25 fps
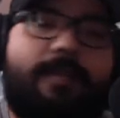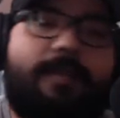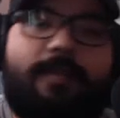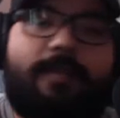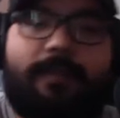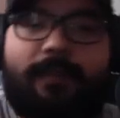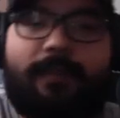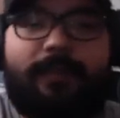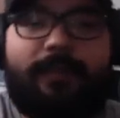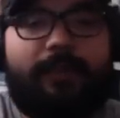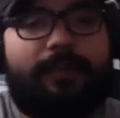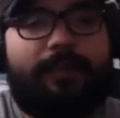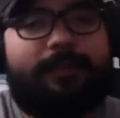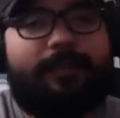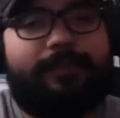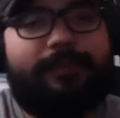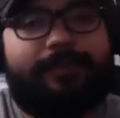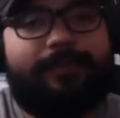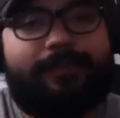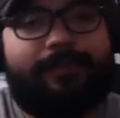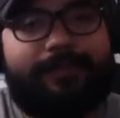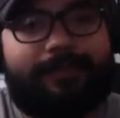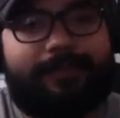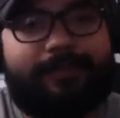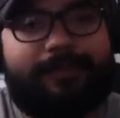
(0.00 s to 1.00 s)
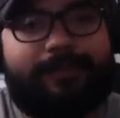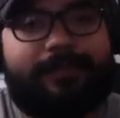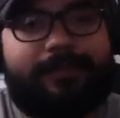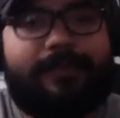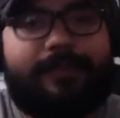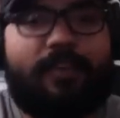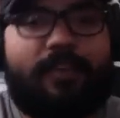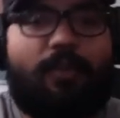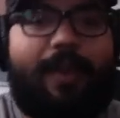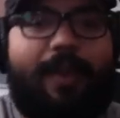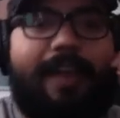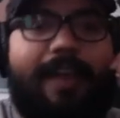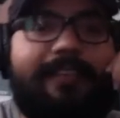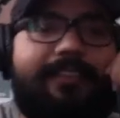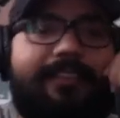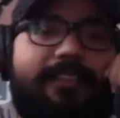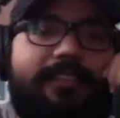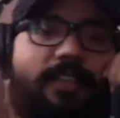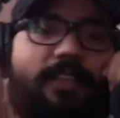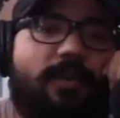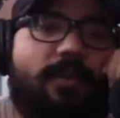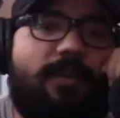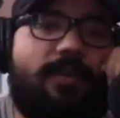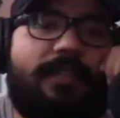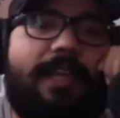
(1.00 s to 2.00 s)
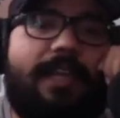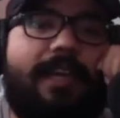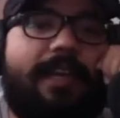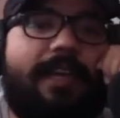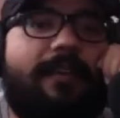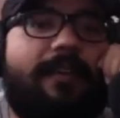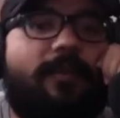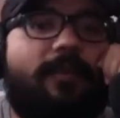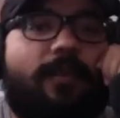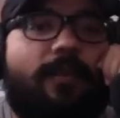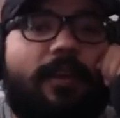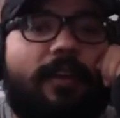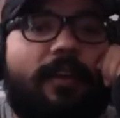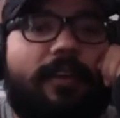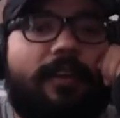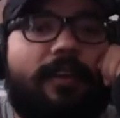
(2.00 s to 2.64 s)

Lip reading: you know, grindstone kind of work. You